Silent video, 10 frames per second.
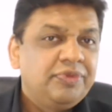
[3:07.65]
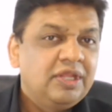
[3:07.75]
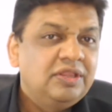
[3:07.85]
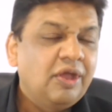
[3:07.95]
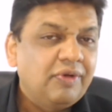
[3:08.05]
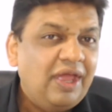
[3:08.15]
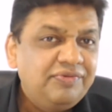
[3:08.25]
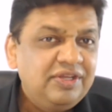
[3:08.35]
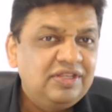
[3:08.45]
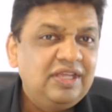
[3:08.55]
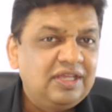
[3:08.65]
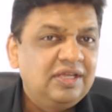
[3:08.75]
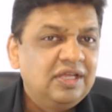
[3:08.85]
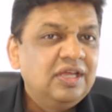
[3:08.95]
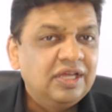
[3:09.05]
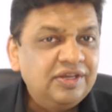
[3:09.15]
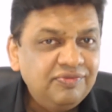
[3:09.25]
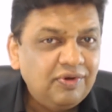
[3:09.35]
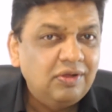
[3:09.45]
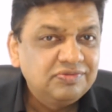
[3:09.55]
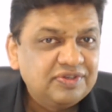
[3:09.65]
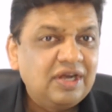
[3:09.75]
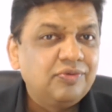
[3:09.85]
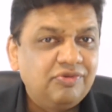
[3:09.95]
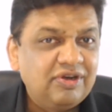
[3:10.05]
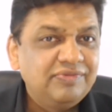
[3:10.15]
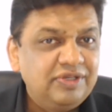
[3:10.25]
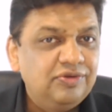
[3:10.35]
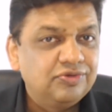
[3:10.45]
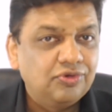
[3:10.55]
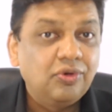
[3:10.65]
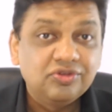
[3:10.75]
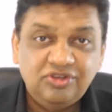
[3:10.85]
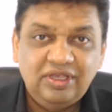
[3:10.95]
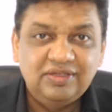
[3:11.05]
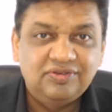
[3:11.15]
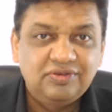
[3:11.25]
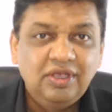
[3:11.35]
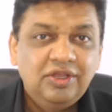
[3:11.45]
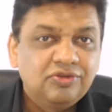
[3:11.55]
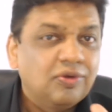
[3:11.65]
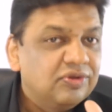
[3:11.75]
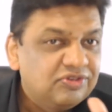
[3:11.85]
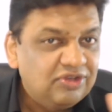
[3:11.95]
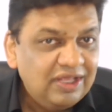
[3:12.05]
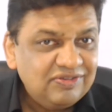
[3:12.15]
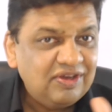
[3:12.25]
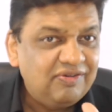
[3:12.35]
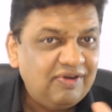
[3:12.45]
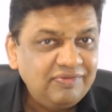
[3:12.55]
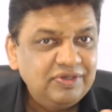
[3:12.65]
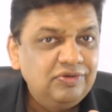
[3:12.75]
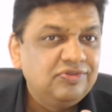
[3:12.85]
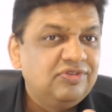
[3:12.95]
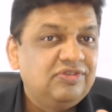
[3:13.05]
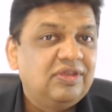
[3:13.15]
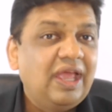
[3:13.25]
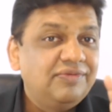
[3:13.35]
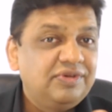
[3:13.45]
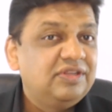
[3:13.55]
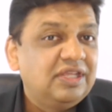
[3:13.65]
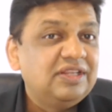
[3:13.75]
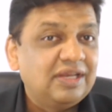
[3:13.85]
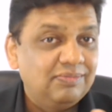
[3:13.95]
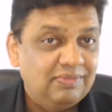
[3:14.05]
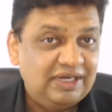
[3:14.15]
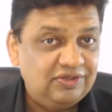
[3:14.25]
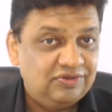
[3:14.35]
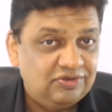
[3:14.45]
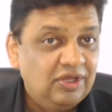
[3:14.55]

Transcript: Now everything revolves around revenues or sales. So sales and revenues is everything that matters.